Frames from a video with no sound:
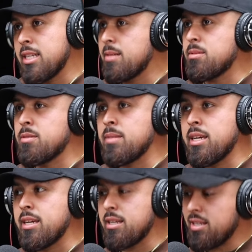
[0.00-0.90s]
and it's up to
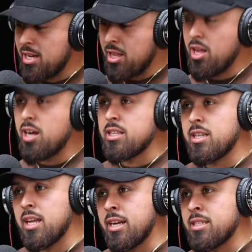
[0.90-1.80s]
me along the
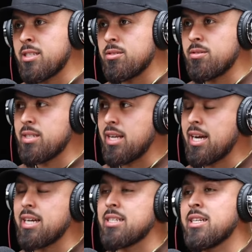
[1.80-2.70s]
line to
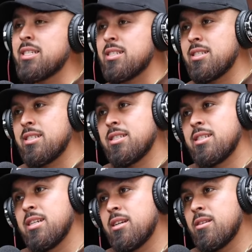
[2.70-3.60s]
I gotta change this,
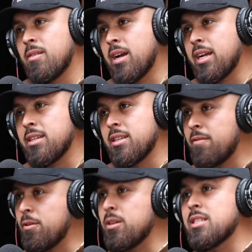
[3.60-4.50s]
right?
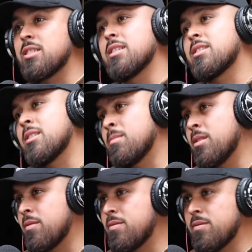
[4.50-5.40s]
If you're in the system
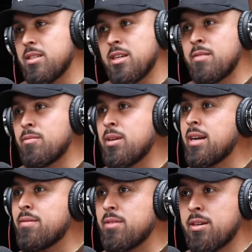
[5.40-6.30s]
of of
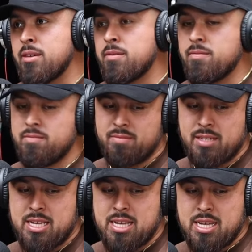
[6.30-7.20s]
whatever of
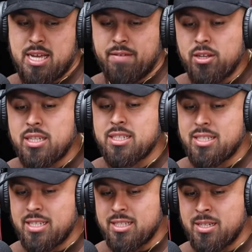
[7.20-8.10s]
if you're in the
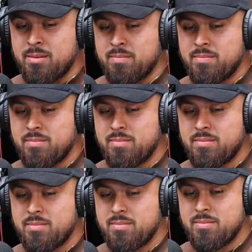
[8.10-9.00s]
system,
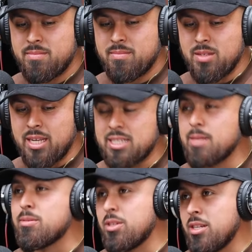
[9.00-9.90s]
it's
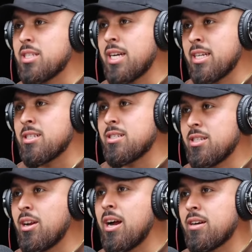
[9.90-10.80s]
up to you to change
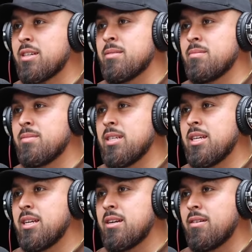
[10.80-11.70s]
your outcome,
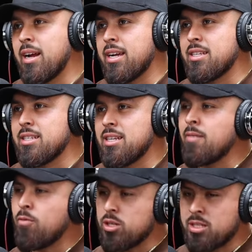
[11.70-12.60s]
right? Yeah.
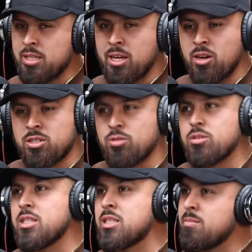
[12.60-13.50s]
Unfortunately, our school
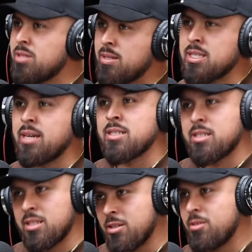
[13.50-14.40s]
system sometimes
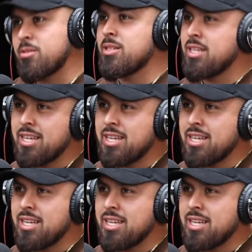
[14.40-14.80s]
it's a little